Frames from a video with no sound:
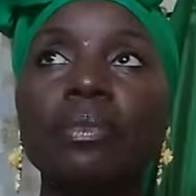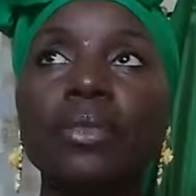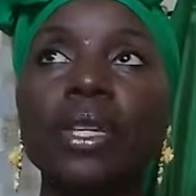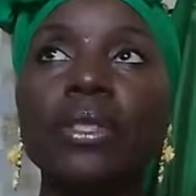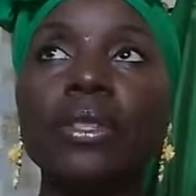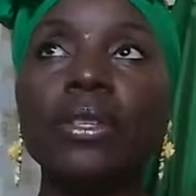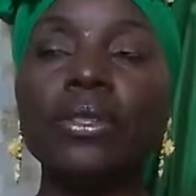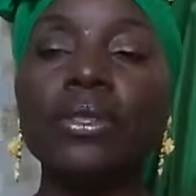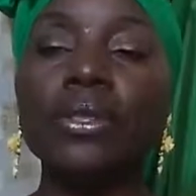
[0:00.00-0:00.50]

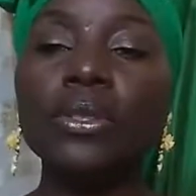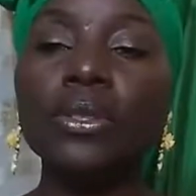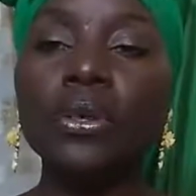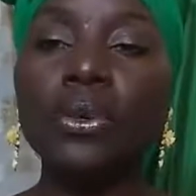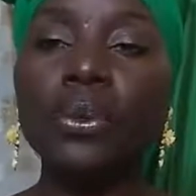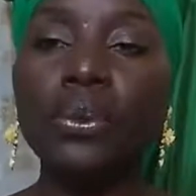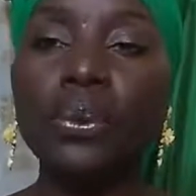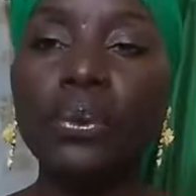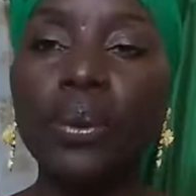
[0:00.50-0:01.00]
This is
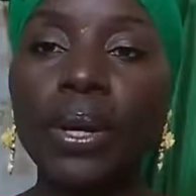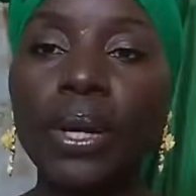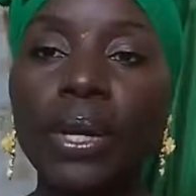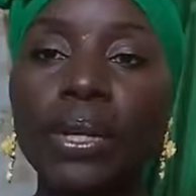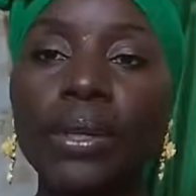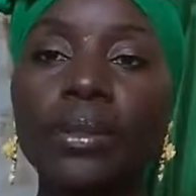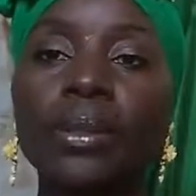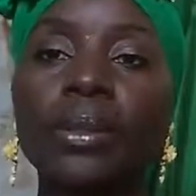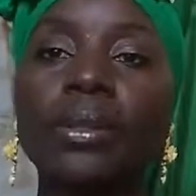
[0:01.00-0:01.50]
a
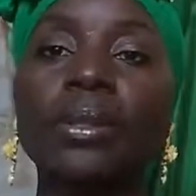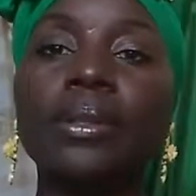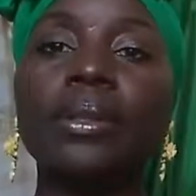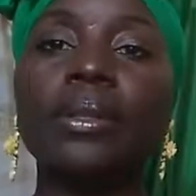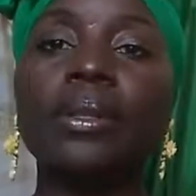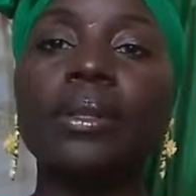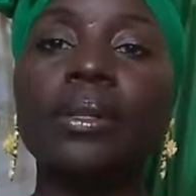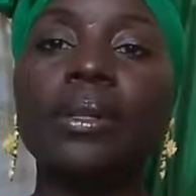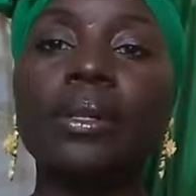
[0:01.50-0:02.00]
great
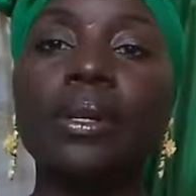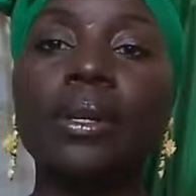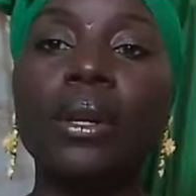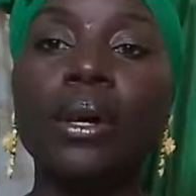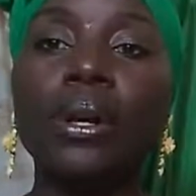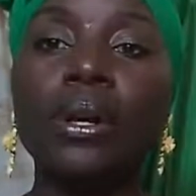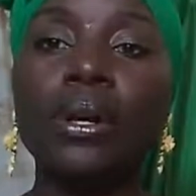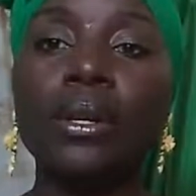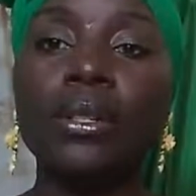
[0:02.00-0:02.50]

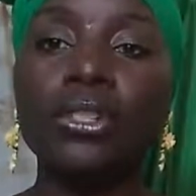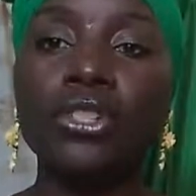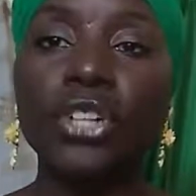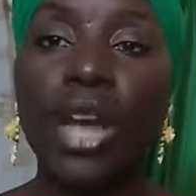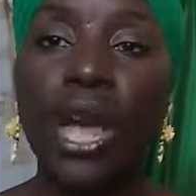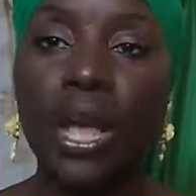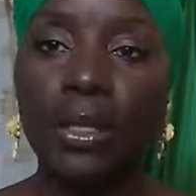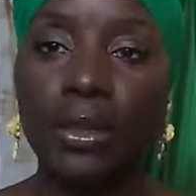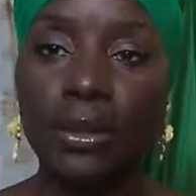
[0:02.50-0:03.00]

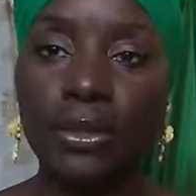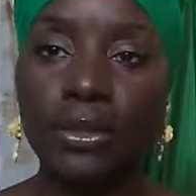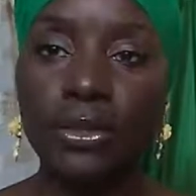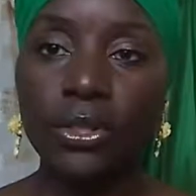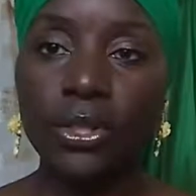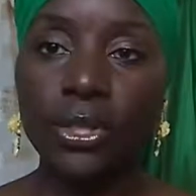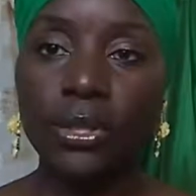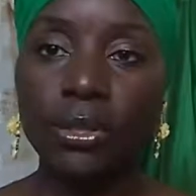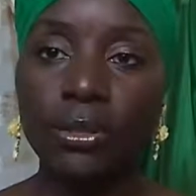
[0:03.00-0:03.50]

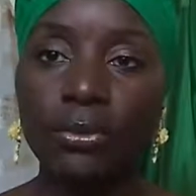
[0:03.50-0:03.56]
challenge